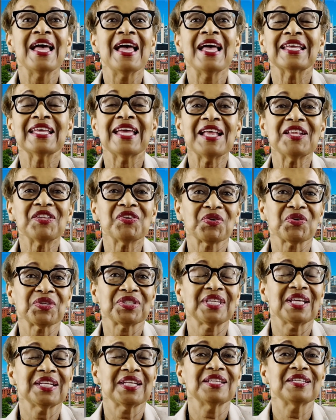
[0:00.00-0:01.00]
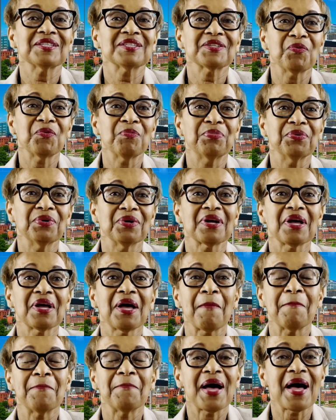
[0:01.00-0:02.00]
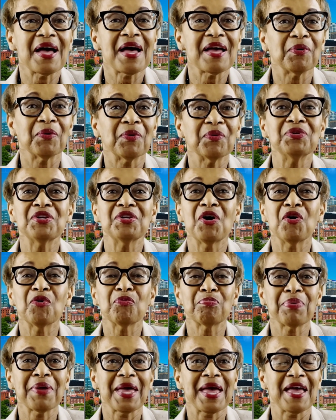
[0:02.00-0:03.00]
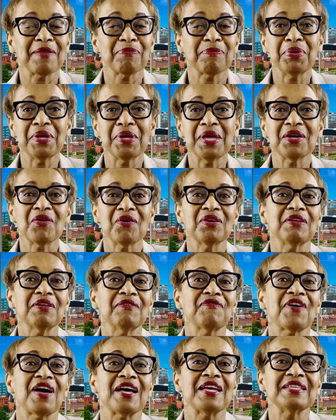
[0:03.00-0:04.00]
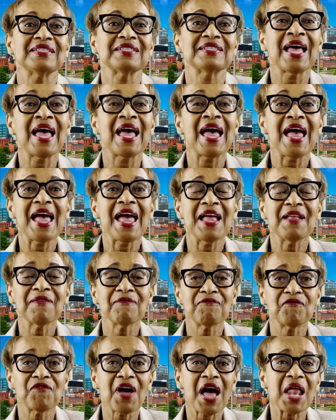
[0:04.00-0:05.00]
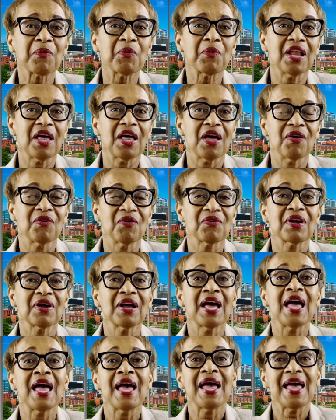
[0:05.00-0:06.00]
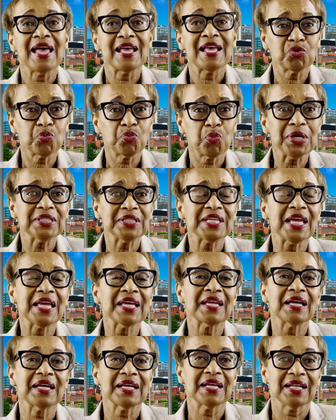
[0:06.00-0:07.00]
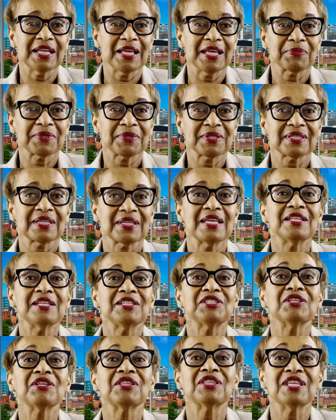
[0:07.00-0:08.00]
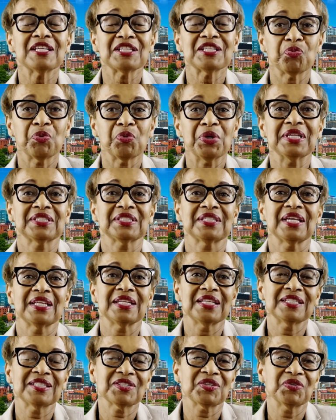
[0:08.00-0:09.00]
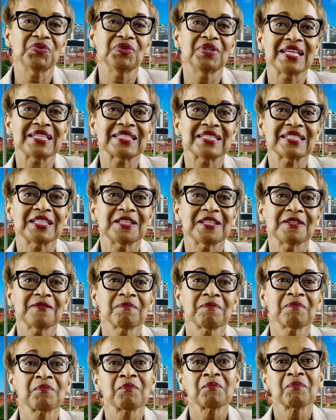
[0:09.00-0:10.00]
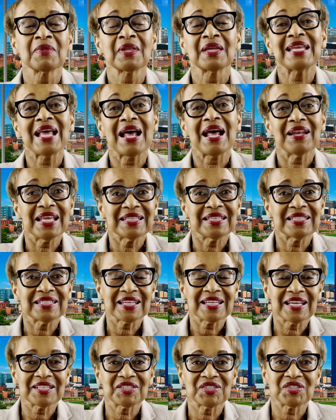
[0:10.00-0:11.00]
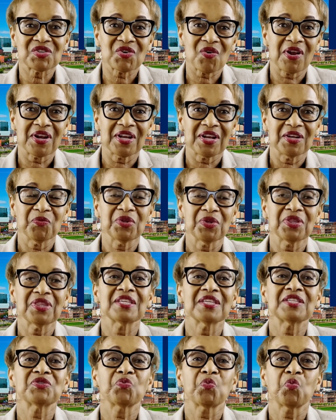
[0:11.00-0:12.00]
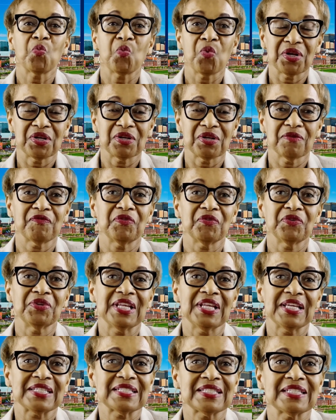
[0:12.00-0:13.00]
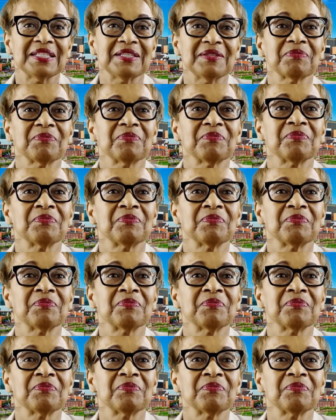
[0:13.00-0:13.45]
Get your Sunday school book, Bible, notepad, pen, or device, and follow along as we take a glimpse into this week's Sunday school lesson. Now let's get started with this wonderful lesson.